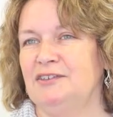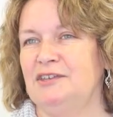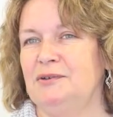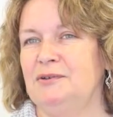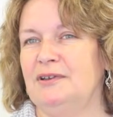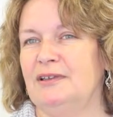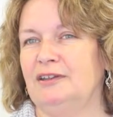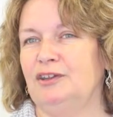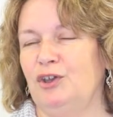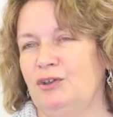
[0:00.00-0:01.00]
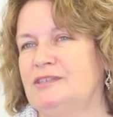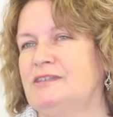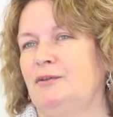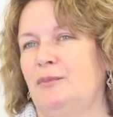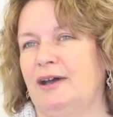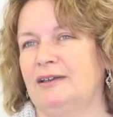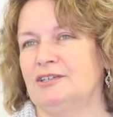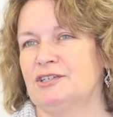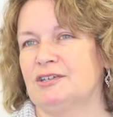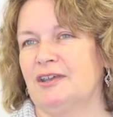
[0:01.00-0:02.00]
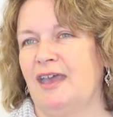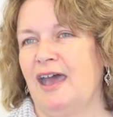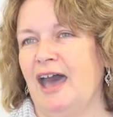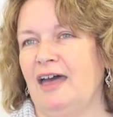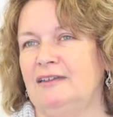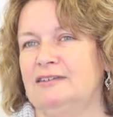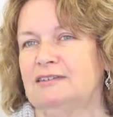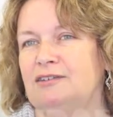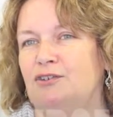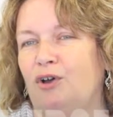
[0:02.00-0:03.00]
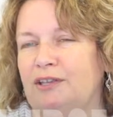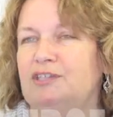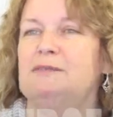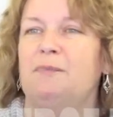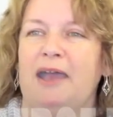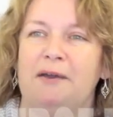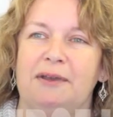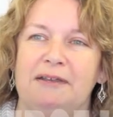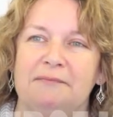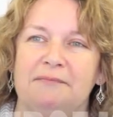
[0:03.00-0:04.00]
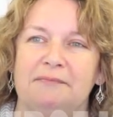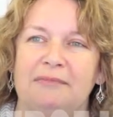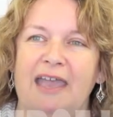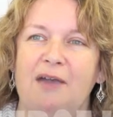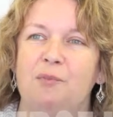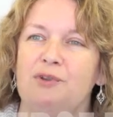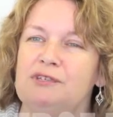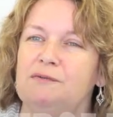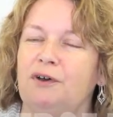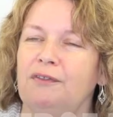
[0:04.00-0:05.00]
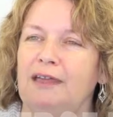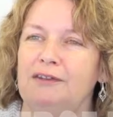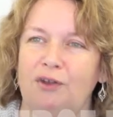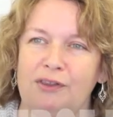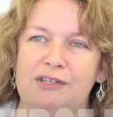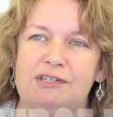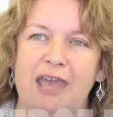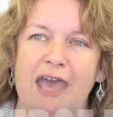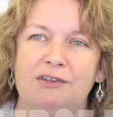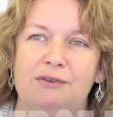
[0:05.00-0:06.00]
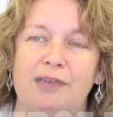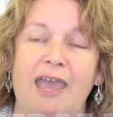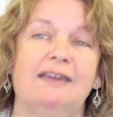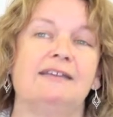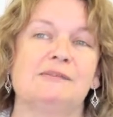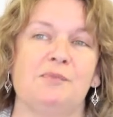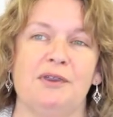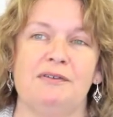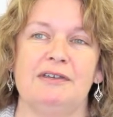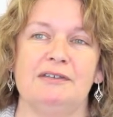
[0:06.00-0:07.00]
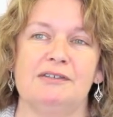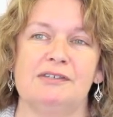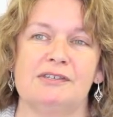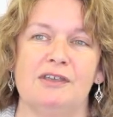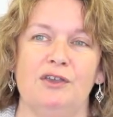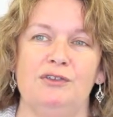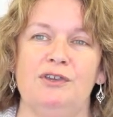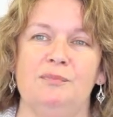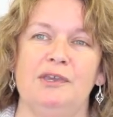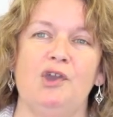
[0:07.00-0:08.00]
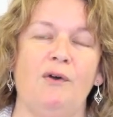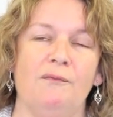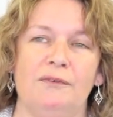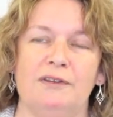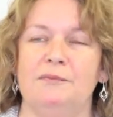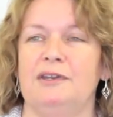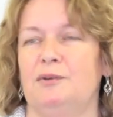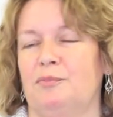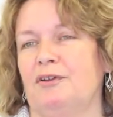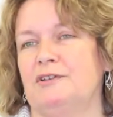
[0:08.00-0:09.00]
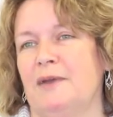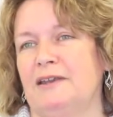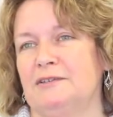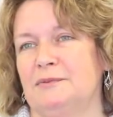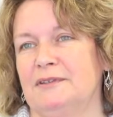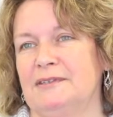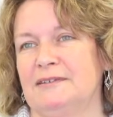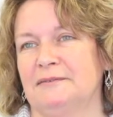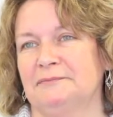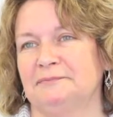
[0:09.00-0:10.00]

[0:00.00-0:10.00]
you learn so much, and knowledge is power. And once you've got that knowledge and you gain experience, you can be confident when you approach management.